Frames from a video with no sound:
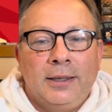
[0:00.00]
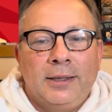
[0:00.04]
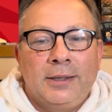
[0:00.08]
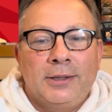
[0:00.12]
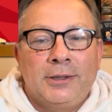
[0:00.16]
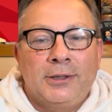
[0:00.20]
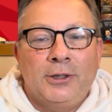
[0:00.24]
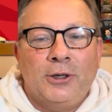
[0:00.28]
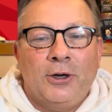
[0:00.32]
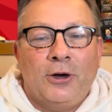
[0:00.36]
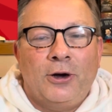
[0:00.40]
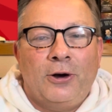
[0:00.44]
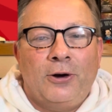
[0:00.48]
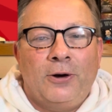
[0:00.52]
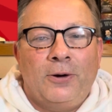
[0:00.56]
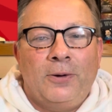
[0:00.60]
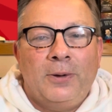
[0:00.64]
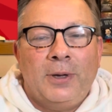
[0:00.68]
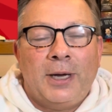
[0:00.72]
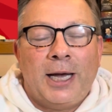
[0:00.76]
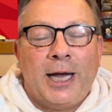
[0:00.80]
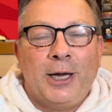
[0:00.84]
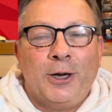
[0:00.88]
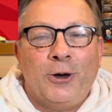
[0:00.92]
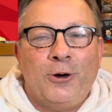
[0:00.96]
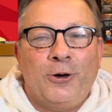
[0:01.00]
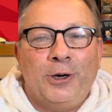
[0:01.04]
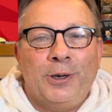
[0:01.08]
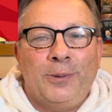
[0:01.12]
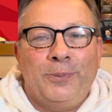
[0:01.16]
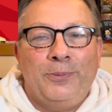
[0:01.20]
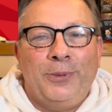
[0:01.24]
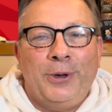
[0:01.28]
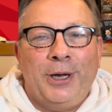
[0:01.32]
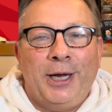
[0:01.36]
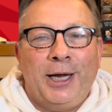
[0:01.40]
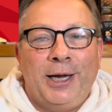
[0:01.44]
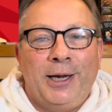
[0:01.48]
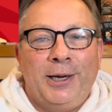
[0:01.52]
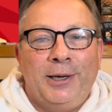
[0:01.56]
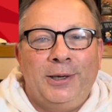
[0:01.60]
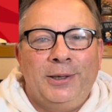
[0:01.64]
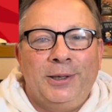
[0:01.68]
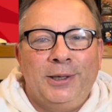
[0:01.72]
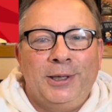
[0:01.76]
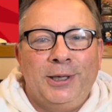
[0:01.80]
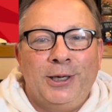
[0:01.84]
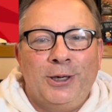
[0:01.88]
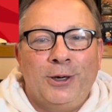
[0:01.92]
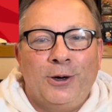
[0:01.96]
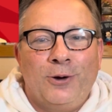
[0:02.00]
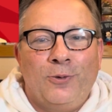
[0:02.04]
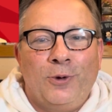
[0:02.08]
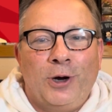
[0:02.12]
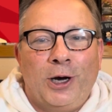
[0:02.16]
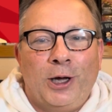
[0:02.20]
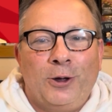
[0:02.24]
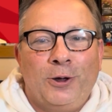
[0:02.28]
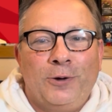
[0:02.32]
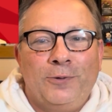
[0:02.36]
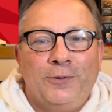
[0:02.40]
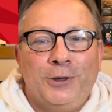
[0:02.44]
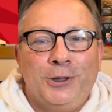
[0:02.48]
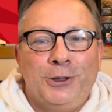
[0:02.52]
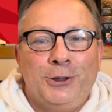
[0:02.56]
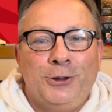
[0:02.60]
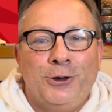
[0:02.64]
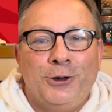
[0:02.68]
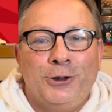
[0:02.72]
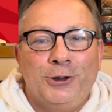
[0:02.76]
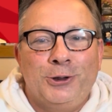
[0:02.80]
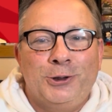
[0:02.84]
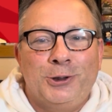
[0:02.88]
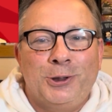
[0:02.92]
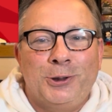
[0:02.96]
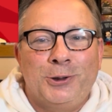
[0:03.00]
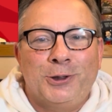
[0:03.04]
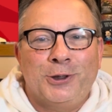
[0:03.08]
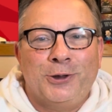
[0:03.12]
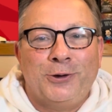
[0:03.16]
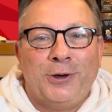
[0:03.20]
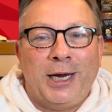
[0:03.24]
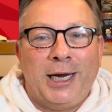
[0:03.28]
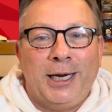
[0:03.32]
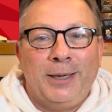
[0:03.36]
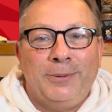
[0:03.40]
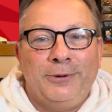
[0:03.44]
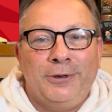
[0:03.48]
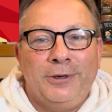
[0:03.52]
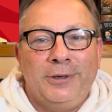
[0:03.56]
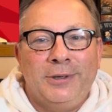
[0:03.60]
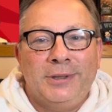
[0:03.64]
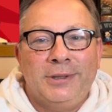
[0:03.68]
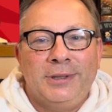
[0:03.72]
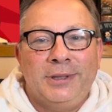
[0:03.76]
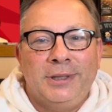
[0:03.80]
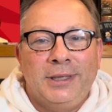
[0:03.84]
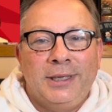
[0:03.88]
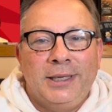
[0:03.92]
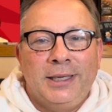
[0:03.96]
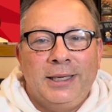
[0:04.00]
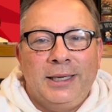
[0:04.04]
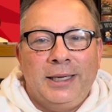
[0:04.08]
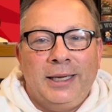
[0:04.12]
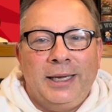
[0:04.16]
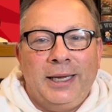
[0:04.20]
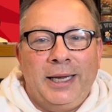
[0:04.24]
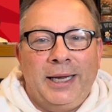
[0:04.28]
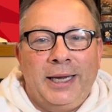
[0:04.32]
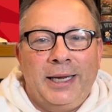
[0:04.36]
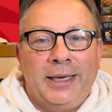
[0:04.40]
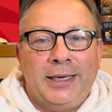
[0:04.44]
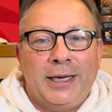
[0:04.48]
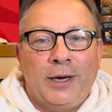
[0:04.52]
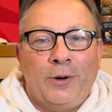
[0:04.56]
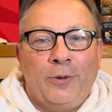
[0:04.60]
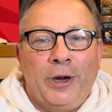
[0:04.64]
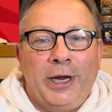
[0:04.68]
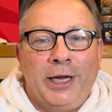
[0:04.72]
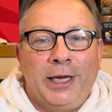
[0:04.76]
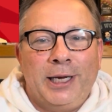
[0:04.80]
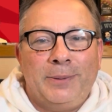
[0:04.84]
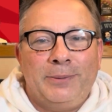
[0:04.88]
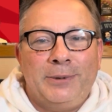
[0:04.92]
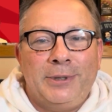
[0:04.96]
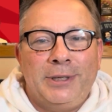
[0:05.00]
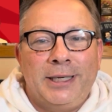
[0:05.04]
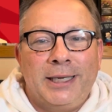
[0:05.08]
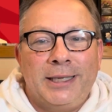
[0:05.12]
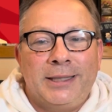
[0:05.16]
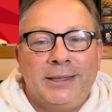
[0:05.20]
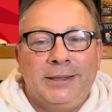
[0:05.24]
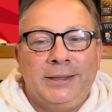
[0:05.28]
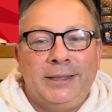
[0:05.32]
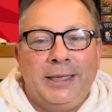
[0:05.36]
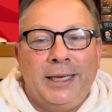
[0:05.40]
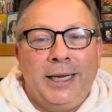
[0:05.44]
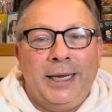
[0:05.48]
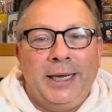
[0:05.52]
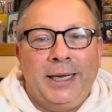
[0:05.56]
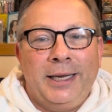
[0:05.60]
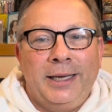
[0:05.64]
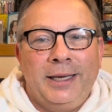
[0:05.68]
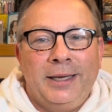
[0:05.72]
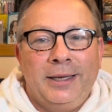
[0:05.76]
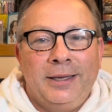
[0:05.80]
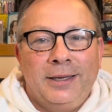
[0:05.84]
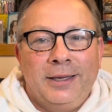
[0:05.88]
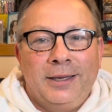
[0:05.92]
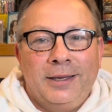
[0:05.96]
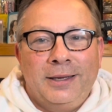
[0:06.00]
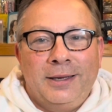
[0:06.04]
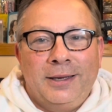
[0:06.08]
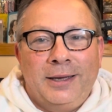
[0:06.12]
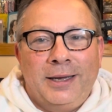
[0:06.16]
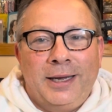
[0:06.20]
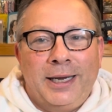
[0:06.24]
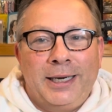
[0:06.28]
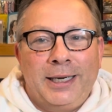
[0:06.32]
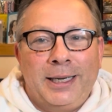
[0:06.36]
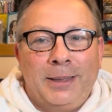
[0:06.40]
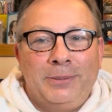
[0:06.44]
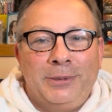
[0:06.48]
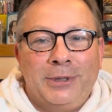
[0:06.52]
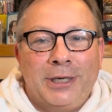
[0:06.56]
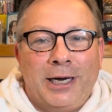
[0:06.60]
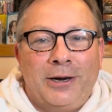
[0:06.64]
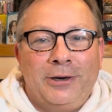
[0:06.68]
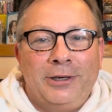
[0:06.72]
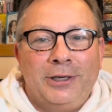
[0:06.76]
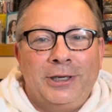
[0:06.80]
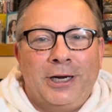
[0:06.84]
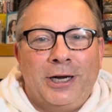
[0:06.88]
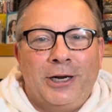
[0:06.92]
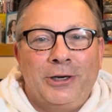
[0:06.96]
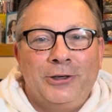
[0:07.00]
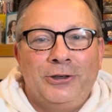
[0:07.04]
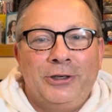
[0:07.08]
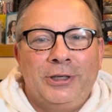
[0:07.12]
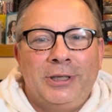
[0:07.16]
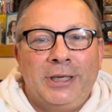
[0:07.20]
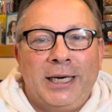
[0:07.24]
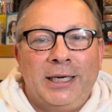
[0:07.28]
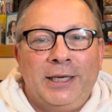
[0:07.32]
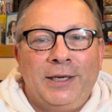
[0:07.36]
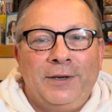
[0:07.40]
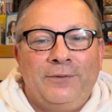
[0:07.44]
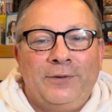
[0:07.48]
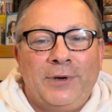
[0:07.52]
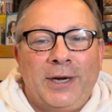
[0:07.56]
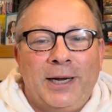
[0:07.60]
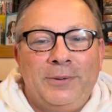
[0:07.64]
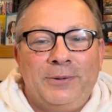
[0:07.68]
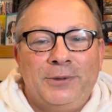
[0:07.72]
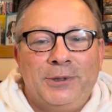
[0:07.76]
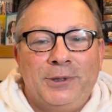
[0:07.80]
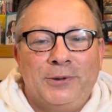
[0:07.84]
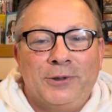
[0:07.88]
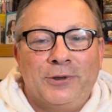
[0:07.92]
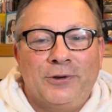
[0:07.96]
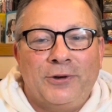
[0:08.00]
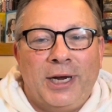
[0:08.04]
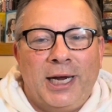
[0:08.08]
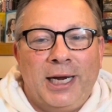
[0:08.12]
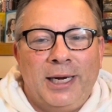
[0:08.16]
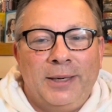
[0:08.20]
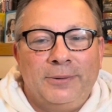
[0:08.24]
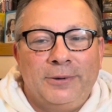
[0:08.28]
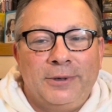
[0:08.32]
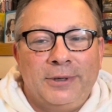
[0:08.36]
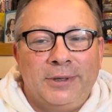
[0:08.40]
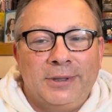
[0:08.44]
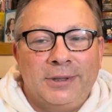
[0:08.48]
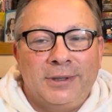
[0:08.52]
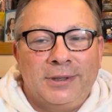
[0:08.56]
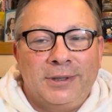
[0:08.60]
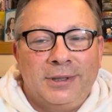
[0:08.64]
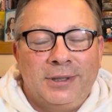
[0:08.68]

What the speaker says: So I go to bed, well over 200 subscribers, and I wake up the next day and I'm down to 195 subscribers.